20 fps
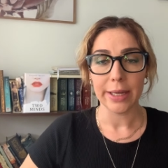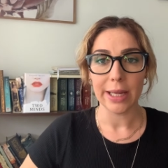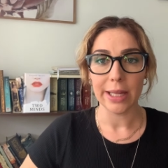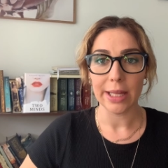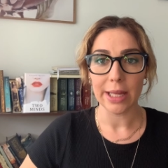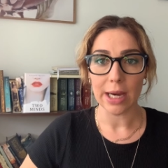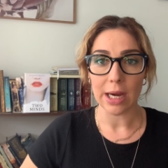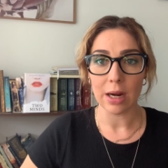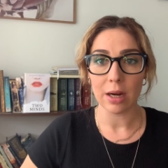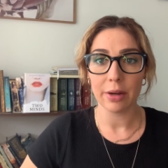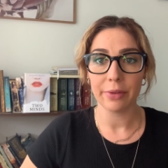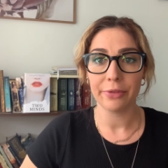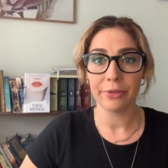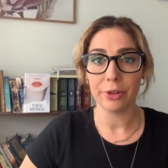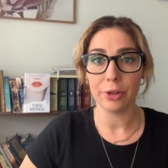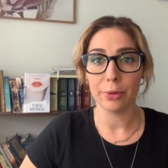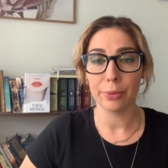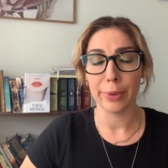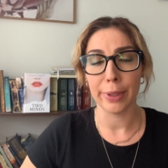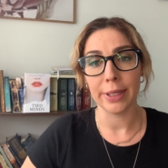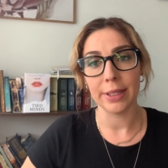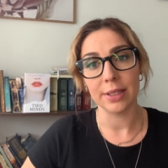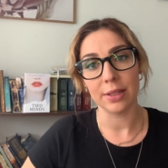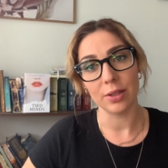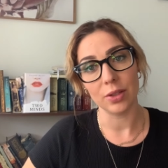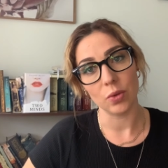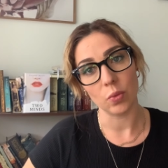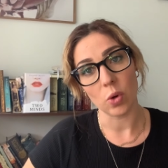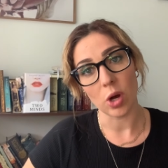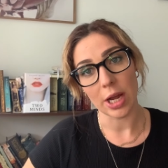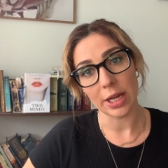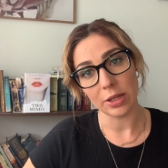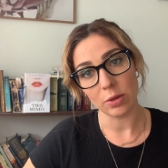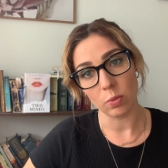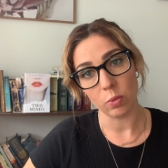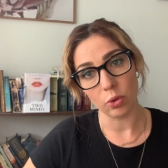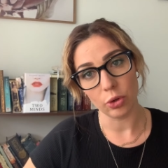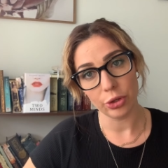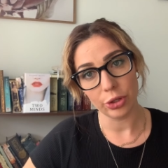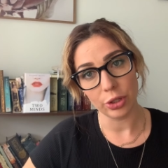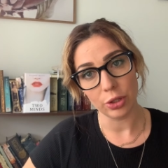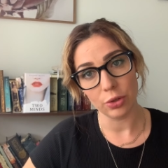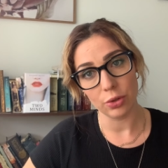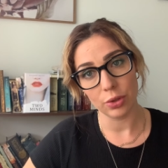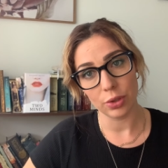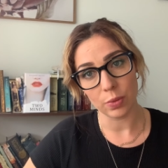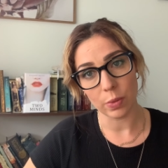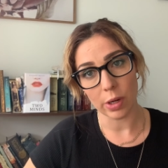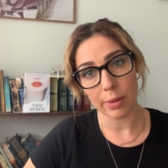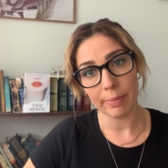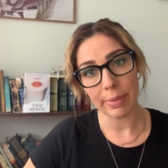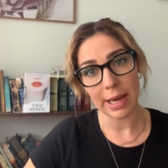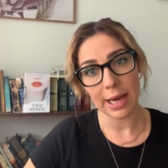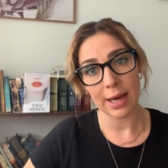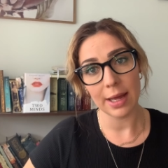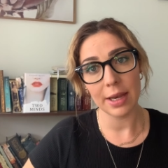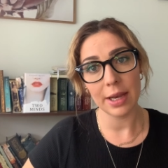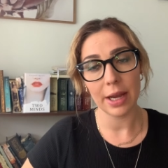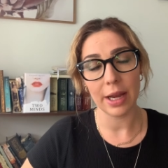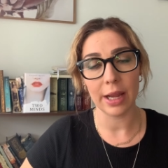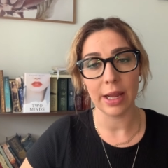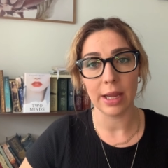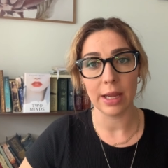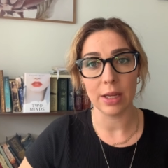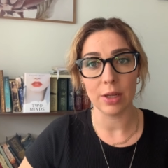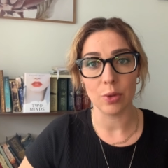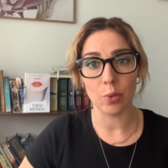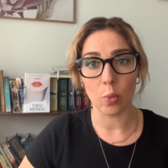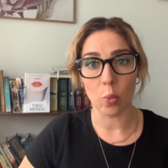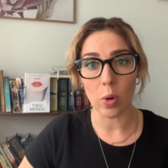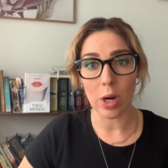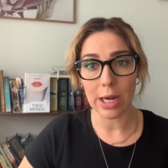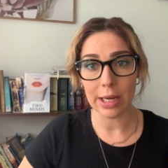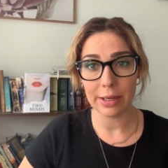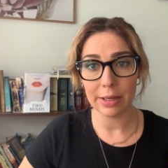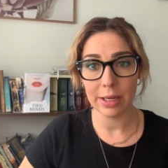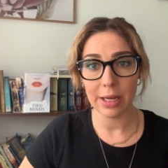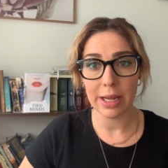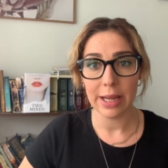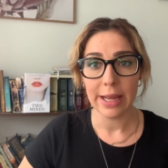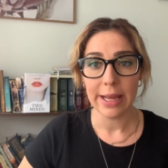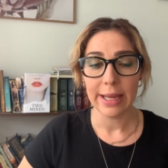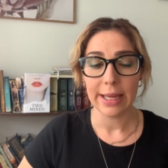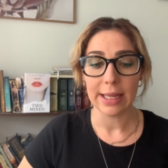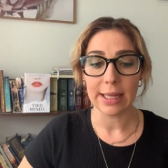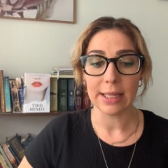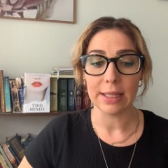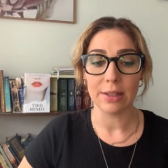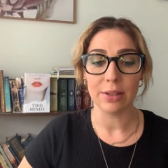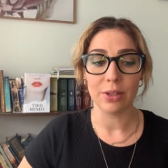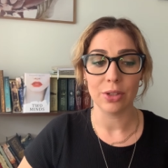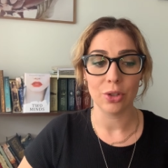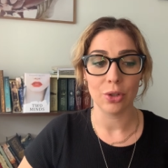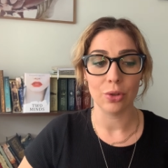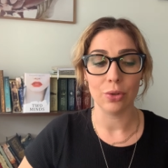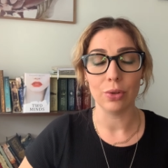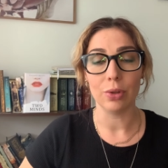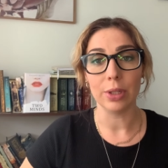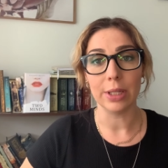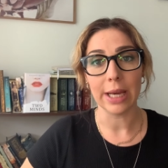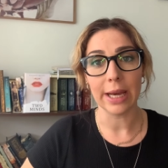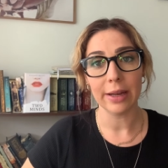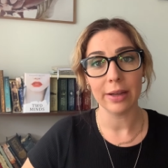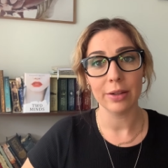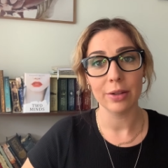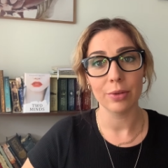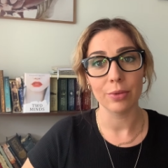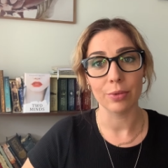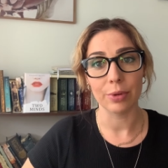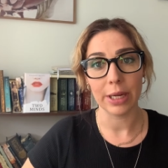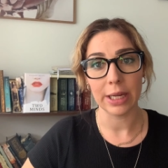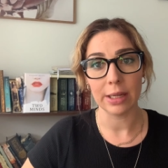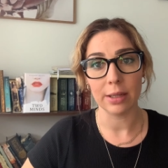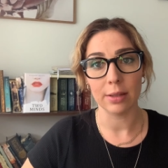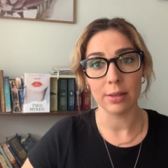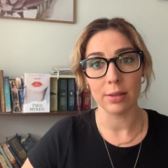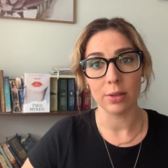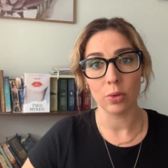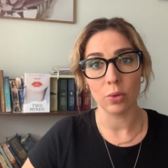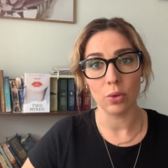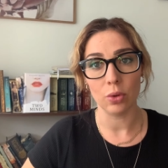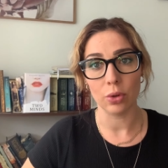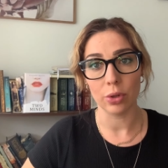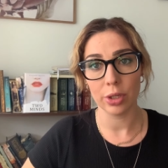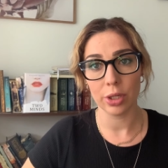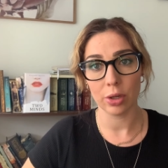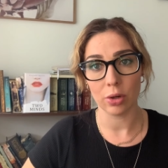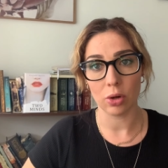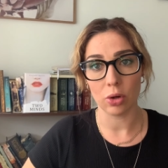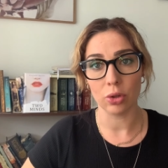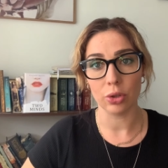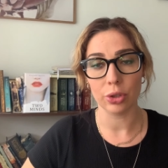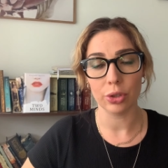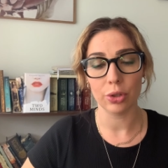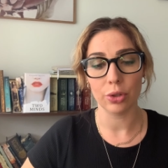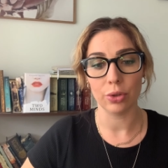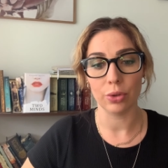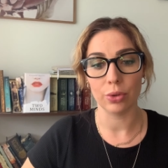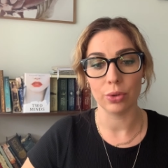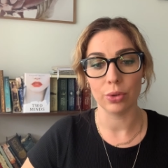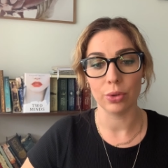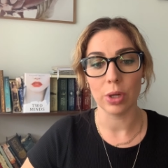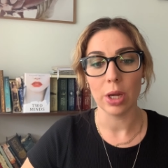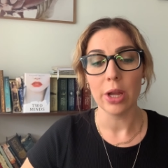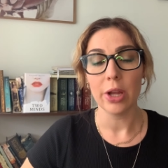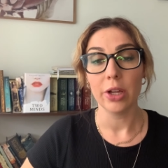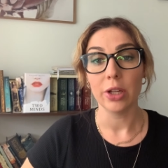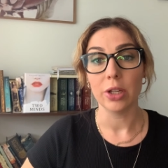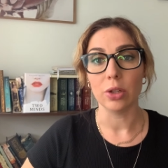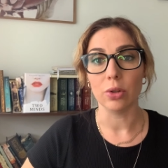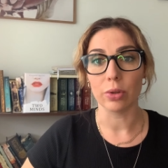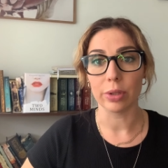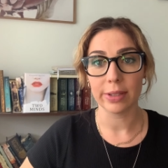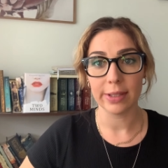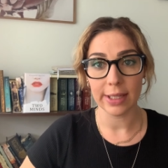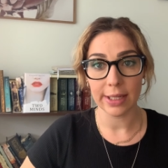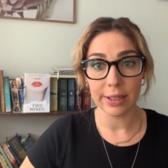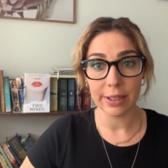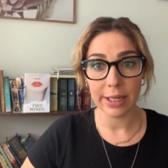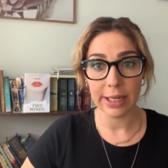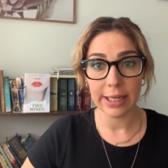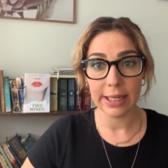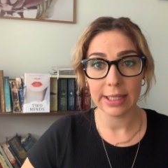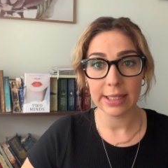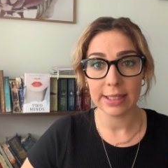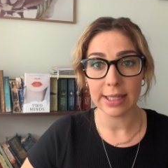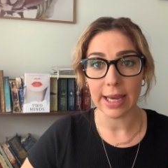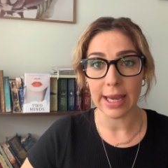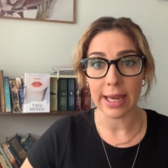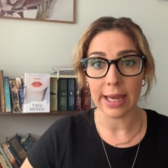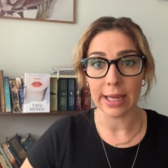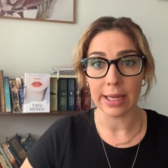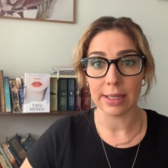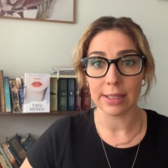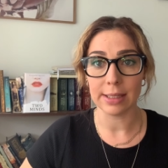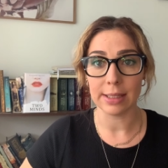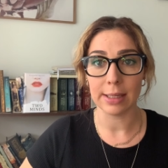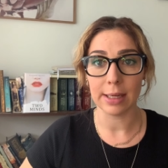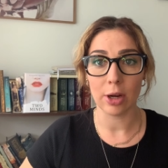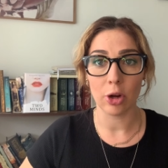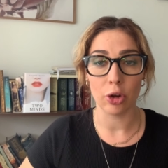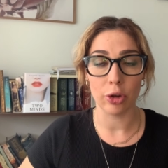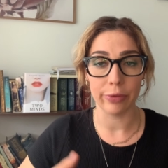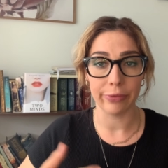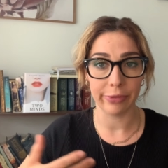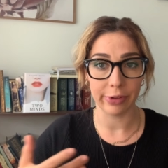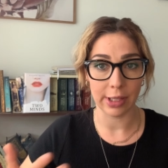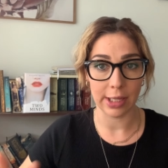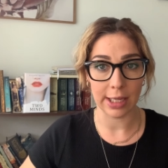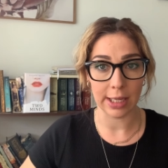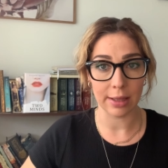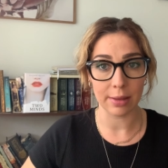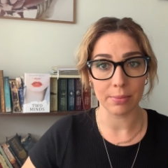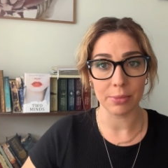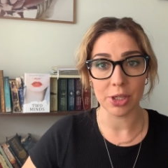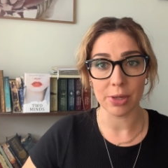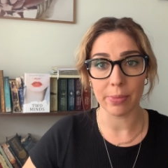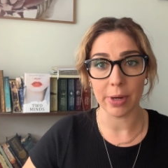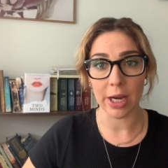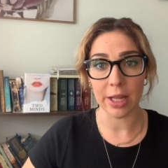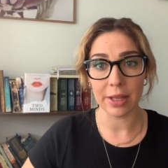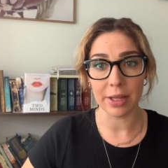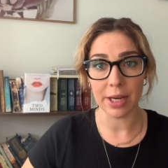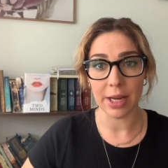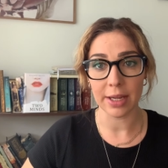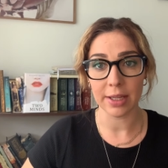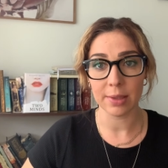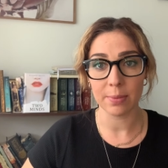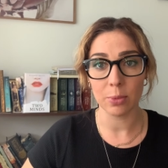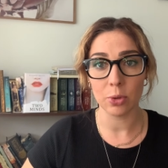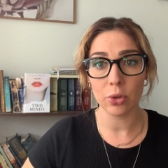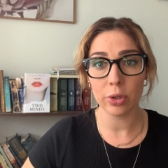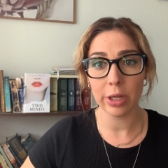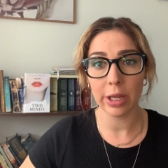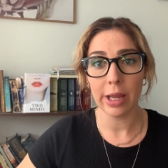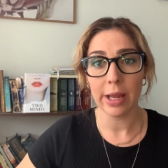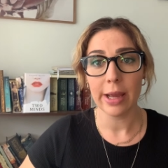Now, there are a few reasons why you would use Wattpad, and one is to get readers hooked onto your series and hopefully get them to buy the next book.